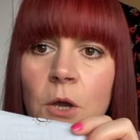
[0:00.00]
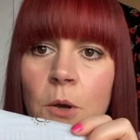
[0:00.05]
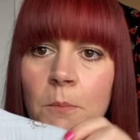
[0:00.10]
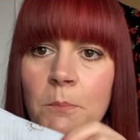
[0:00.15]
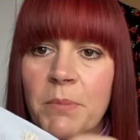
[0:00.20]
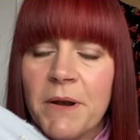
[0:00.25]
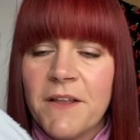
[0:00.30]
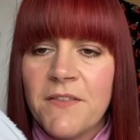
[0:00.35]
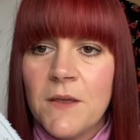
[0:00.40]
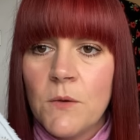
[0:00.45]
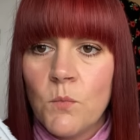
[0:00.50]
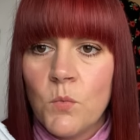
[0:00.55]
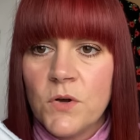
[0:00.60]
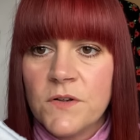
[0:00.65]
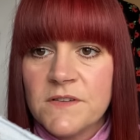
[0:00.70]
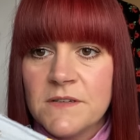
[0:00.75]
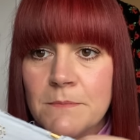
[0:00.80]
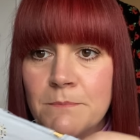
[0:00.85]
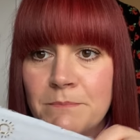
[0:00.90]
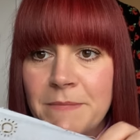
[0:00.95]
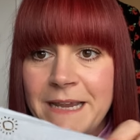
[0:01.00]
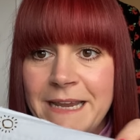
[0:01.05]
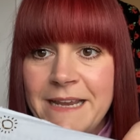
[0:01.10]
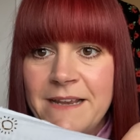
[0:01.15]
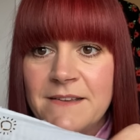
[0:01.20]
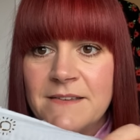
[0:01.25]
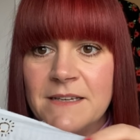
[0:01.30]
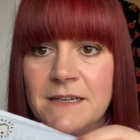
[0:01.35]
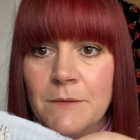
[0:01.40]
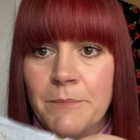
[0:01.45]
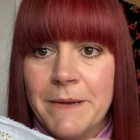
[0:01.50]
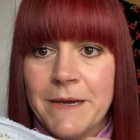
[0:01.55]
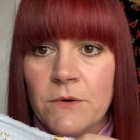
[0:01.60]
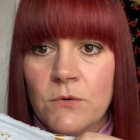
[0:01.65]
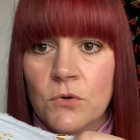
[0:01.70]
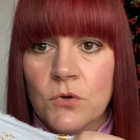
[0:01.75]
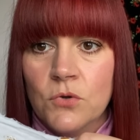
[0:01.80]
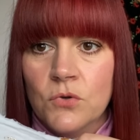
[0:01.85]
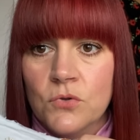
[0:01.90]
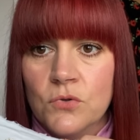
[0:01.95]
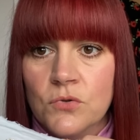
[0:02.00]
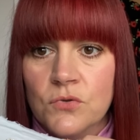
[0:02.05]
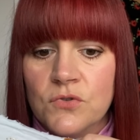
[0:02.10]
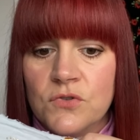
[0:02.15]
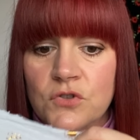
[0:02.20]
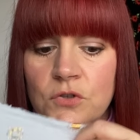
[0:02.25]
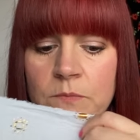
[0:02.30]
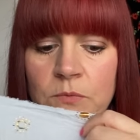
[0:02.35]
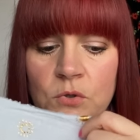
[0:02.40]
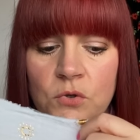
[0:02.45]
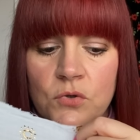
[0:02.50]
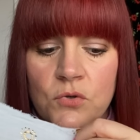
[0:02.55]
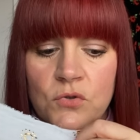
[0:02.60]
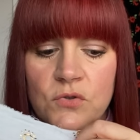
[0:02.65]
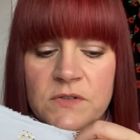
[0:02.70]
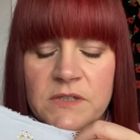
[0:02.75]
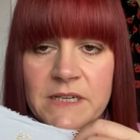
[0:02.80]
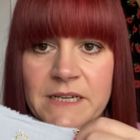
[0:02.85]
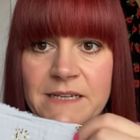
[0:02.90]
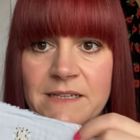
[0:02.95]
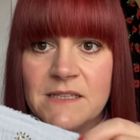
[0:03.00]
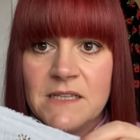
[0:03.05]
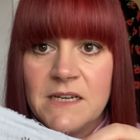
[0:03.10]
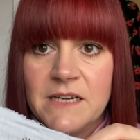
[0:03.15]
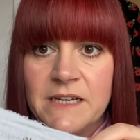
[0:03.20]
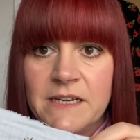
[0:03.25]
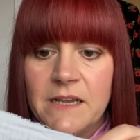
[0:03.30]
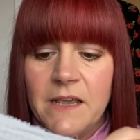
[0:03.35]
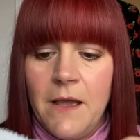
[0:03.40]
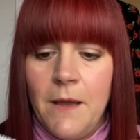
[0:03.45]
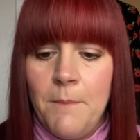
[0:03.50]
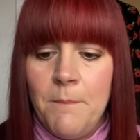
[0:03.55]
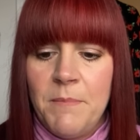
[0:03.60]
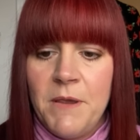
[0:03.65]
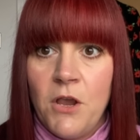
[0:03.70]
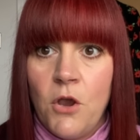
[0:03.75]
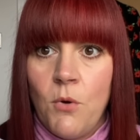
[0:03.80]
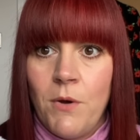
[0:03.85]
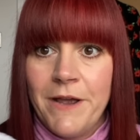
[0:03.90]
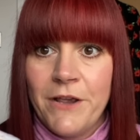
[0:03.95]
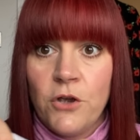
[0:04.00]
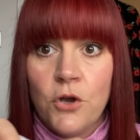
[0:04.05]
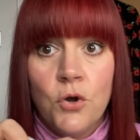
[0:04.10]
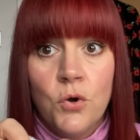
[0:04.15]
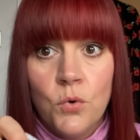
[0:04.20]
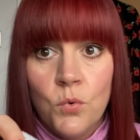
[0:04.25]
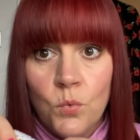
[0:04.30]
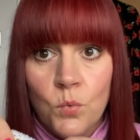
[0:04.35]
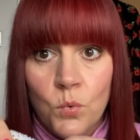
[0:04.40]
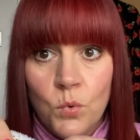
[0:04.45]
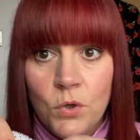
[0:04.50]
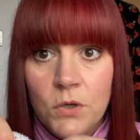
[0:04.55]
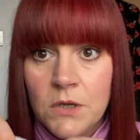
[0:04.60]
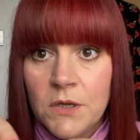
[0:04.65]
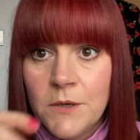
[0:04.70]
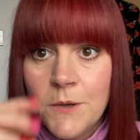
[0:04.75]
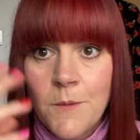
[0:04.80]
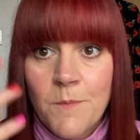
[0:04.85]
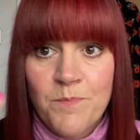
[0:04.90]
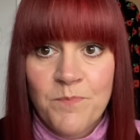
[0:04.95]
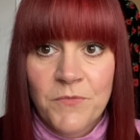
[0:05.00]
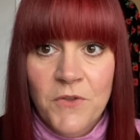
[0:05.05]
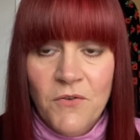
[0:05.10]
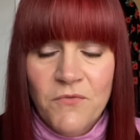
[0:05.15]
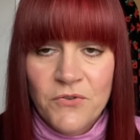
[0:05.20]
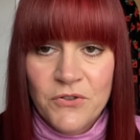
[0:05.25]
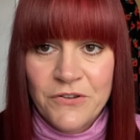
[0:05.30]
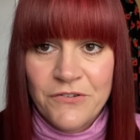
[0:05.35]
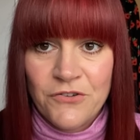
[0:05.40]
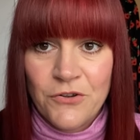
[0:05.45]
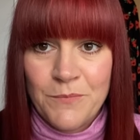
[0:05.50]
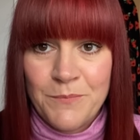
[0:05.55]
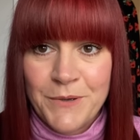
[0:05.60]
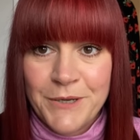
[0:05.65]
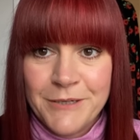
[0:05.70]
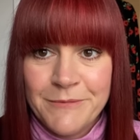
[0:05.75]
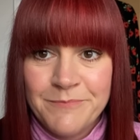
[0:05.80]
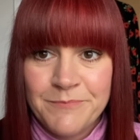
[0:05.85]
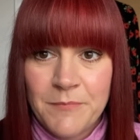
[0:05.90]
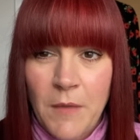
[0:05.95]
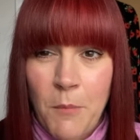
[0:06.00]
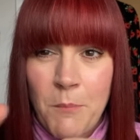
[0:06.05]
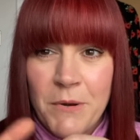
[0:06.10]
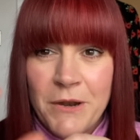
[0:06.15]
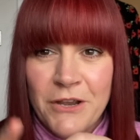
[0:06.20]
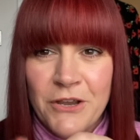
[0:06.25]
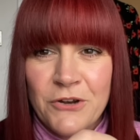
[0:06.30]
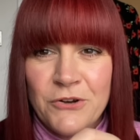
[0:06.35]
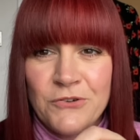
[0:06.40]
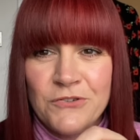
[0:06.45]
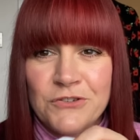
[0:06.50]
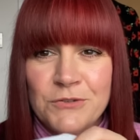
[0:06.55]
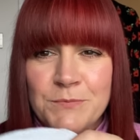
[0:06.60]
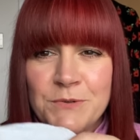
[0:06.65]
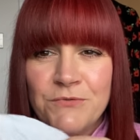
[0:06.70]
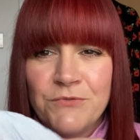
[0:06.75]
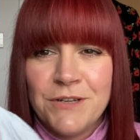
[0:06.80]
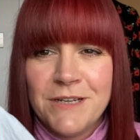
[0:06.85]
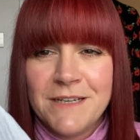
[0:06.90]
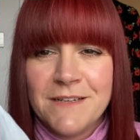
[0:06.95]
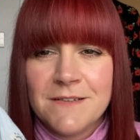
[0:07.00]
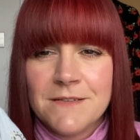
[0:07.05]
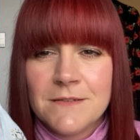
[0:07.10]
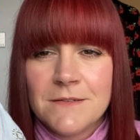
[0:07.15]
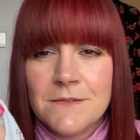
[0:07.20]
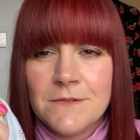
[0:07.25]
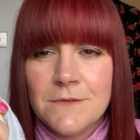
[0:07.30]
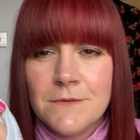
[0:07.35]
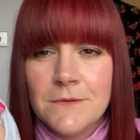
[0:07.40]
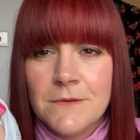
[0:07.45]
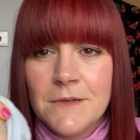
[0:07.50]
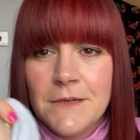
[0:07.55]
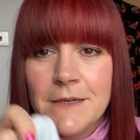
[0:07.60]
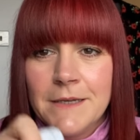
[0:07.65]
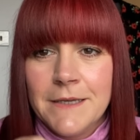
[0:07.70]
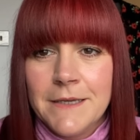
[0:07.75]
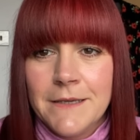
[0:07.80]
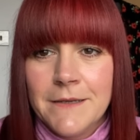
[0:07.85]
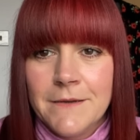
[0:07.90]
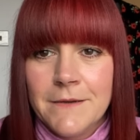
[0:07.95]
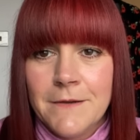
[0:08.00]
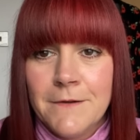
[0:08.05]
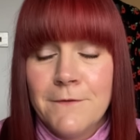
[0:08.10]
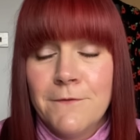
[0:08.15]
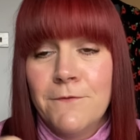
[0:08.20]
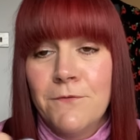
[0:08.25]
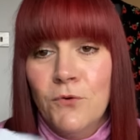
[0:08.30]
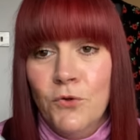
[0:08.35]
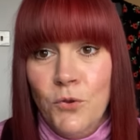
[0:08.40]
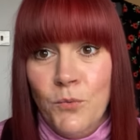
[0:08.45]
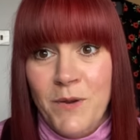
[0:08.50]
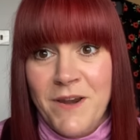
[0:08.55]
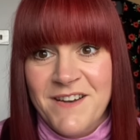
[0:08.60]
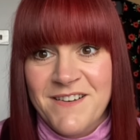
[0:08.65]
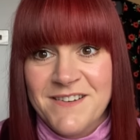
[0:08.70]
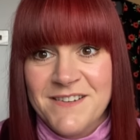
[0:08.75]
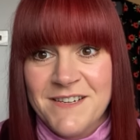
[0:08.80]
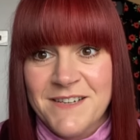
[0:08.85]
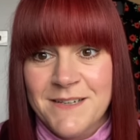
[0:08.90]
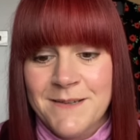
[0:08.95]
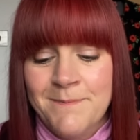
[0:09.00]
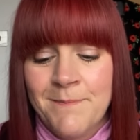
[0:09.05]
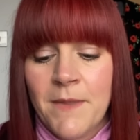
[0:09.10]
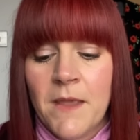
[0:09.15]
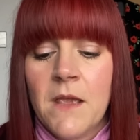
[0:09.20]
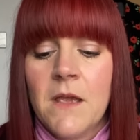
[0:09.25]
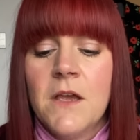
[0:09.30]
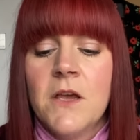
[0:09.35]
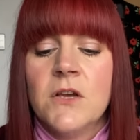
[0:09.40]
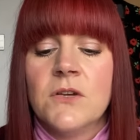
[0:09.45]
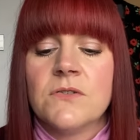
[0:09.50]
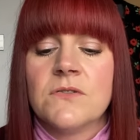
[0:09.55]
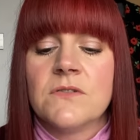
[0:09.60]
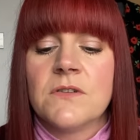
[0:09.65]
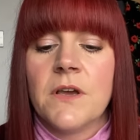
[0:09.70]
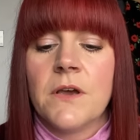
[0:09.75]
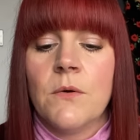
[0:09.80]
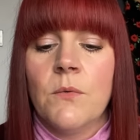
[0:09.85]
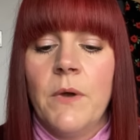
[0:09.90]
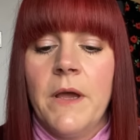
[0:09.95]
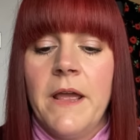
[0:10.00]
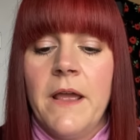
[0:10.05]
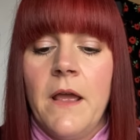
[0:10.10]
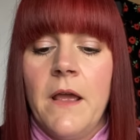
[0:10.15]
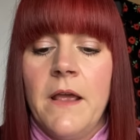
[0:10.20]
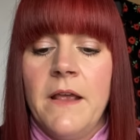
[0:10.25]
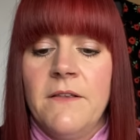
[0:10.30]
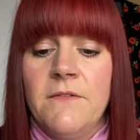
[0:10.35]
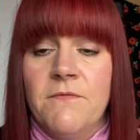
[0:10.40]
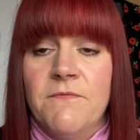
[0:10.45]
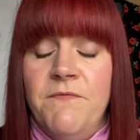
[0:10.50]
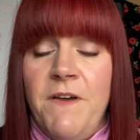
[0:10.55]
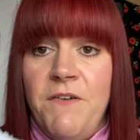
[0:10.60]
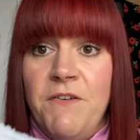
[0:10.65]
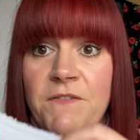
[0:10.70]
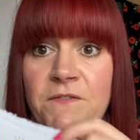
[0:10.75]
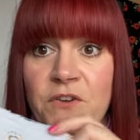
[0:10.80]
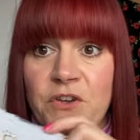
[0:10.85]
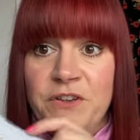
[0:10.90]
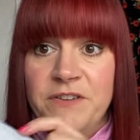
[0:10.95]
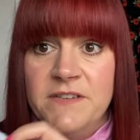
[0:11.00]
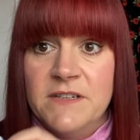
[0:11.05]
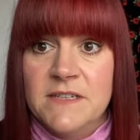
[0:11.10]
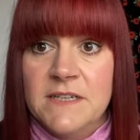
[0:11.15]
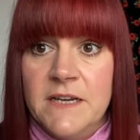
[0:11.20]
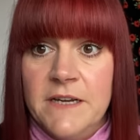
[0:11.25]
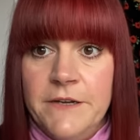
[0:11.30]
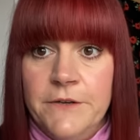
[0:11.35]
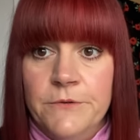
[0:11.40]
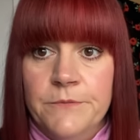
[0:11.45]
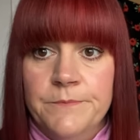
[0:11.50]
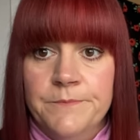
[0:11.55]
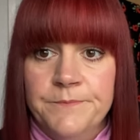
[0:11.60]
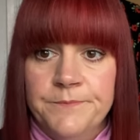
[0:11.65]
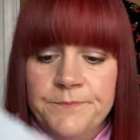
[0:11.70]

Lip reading: But I think what's amazing about gauze, double gauze, is that it can be quite cool for the summer, but it can also be really snuggly for the winter. So it's very versatile.